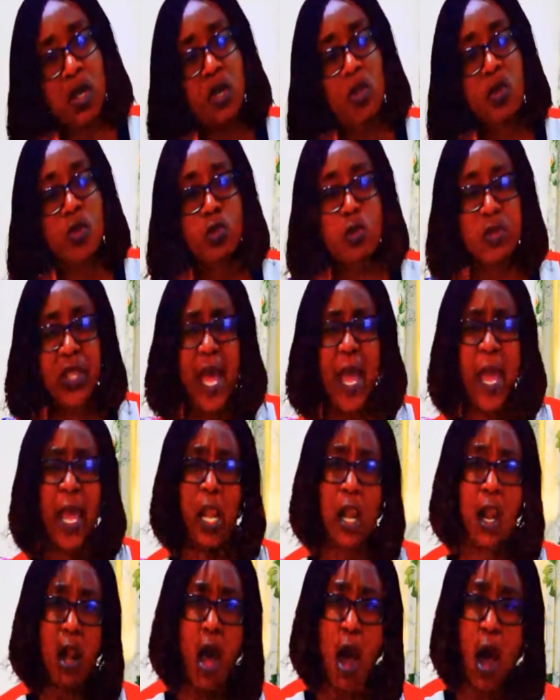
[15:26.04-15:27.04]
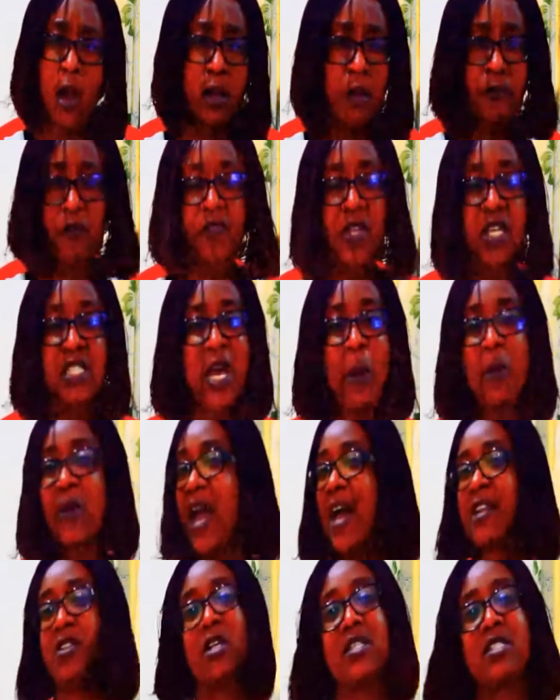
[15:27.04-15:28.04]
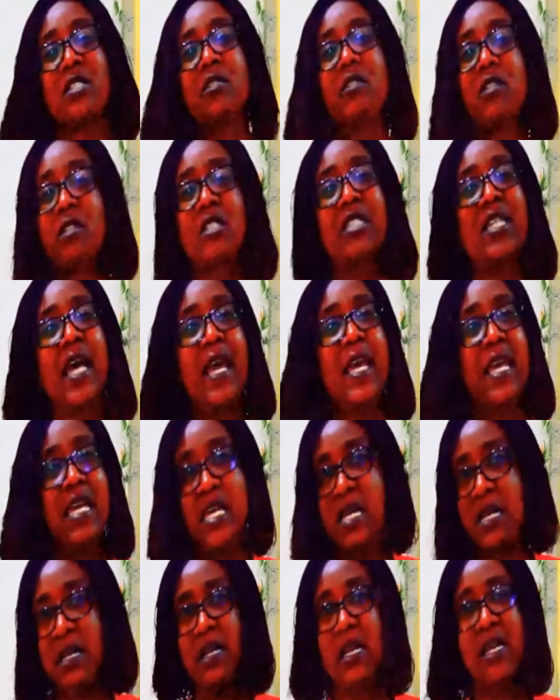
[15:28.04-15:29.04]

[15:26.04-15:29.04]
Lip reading: So there are a lot of things that we can't just say here.